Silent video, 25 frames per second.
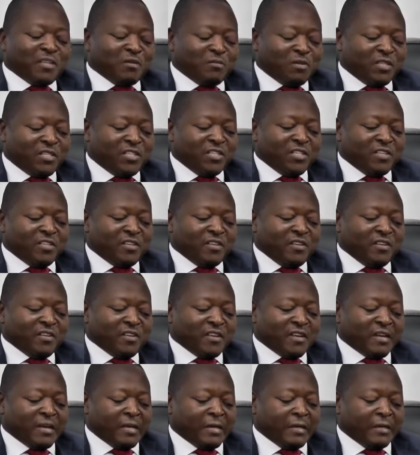Adegbiji.
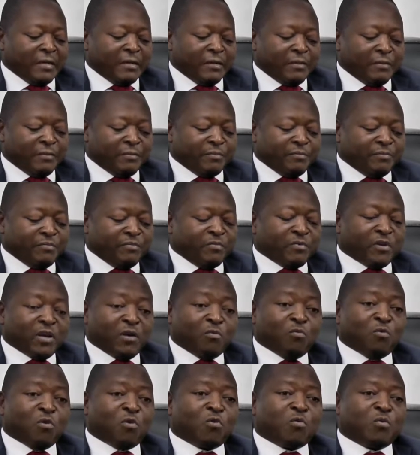
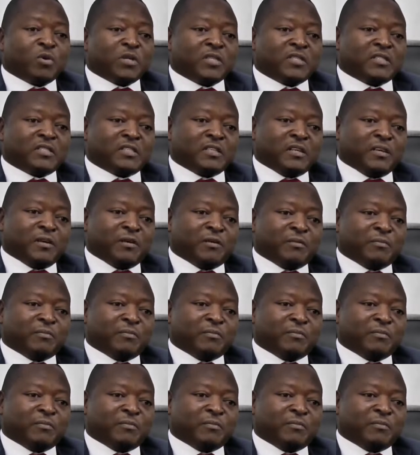I work with